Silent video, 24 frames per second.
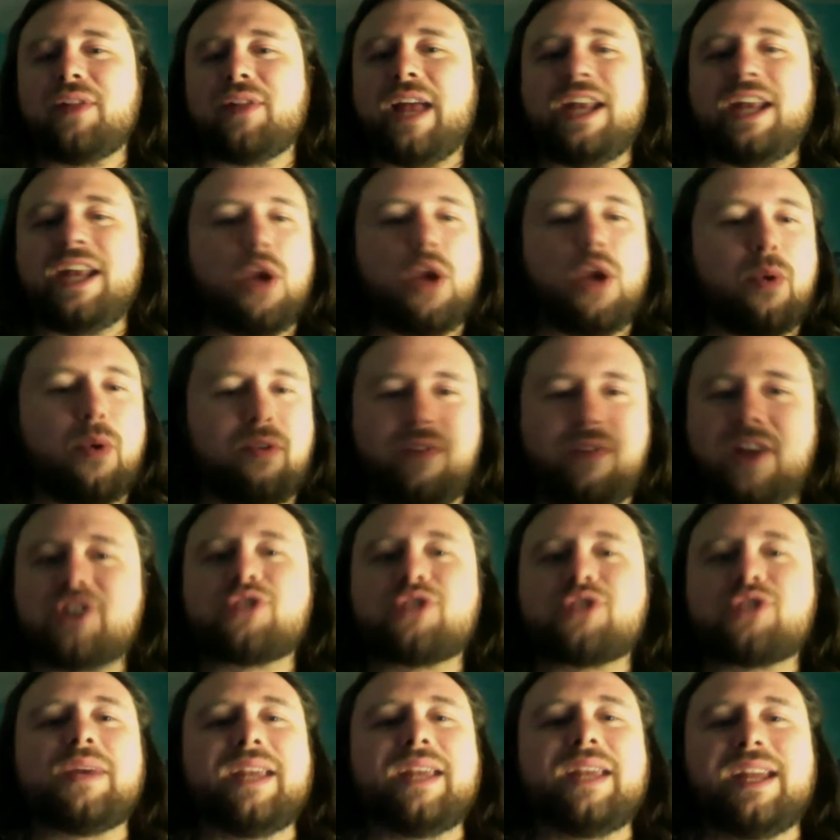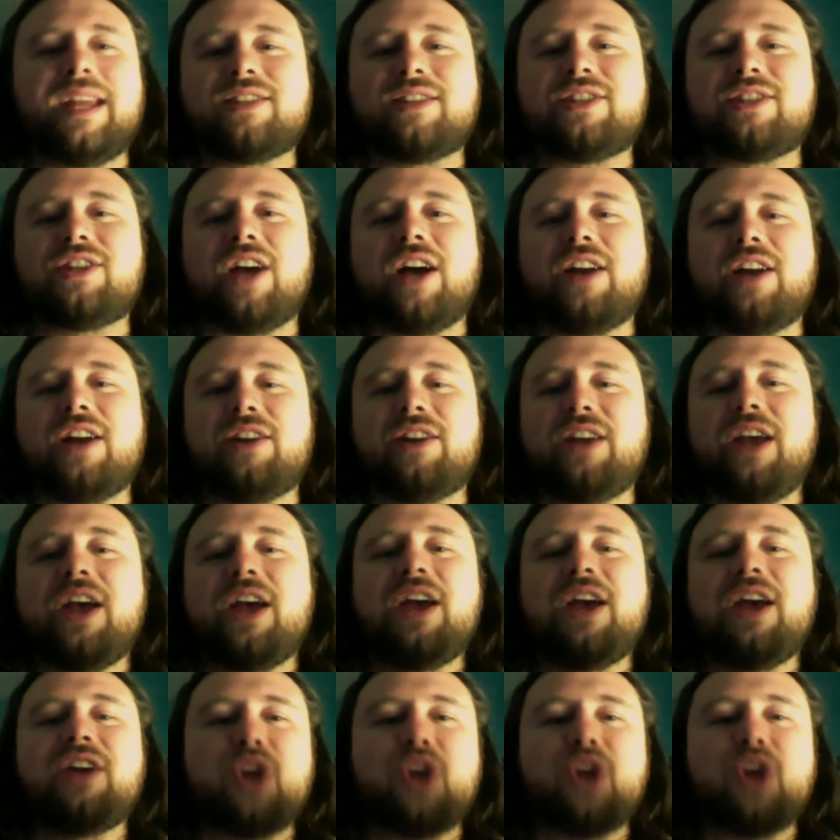and no adventuring gets done,
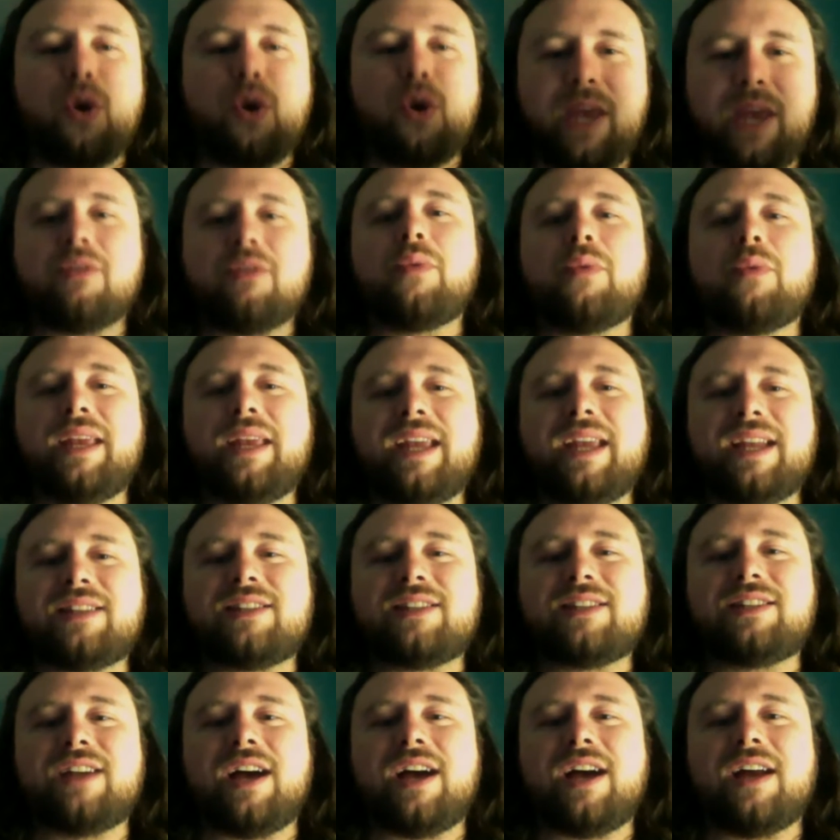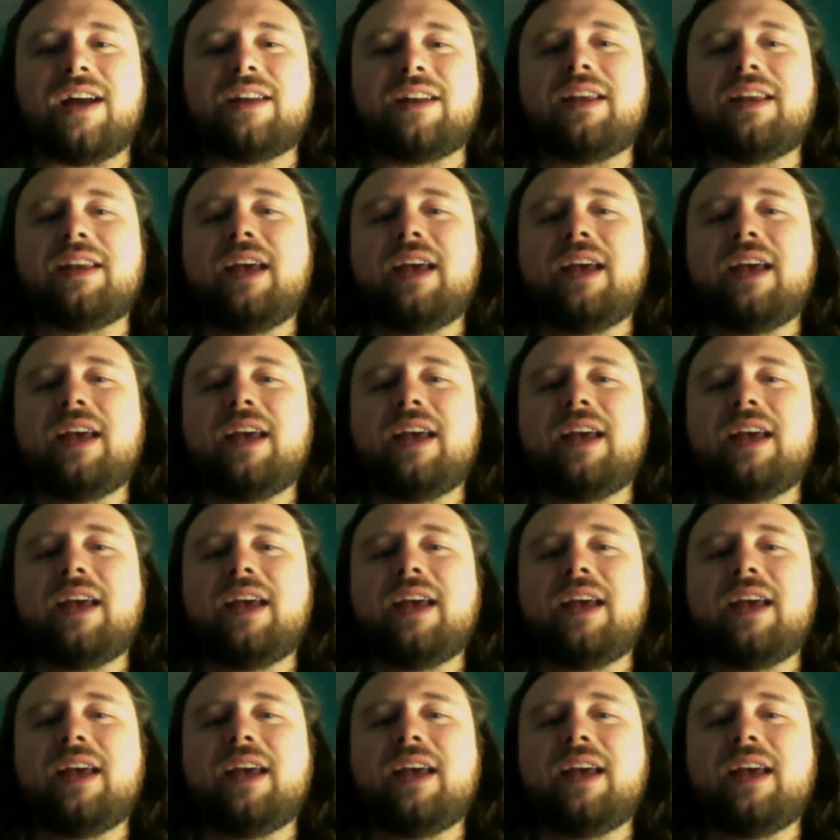no heroing gets done,